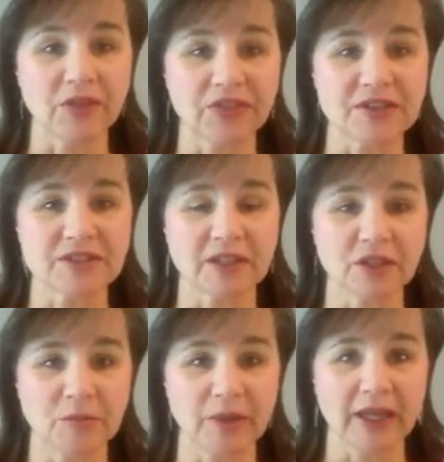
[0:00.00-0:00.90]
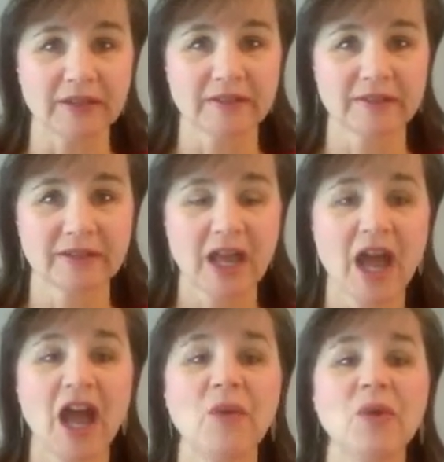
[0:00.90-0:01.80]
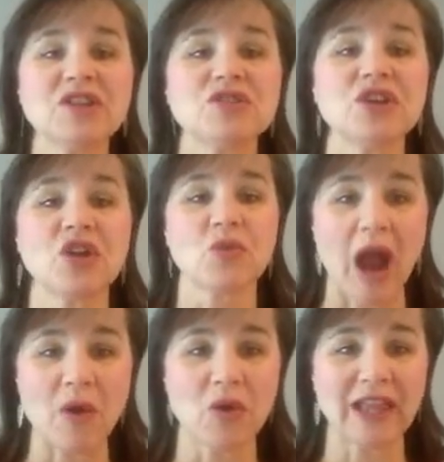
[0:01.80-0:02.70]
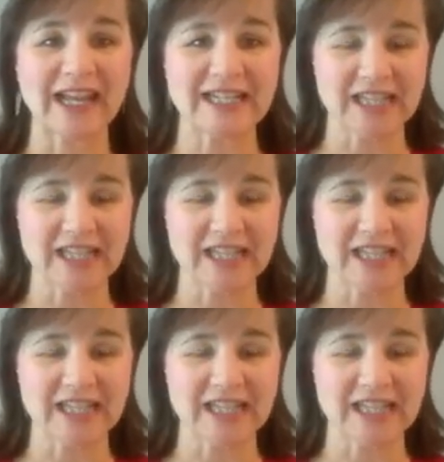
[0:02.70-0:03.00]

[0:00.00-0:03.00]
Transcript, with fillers: with this a little bit. I want you to growl like a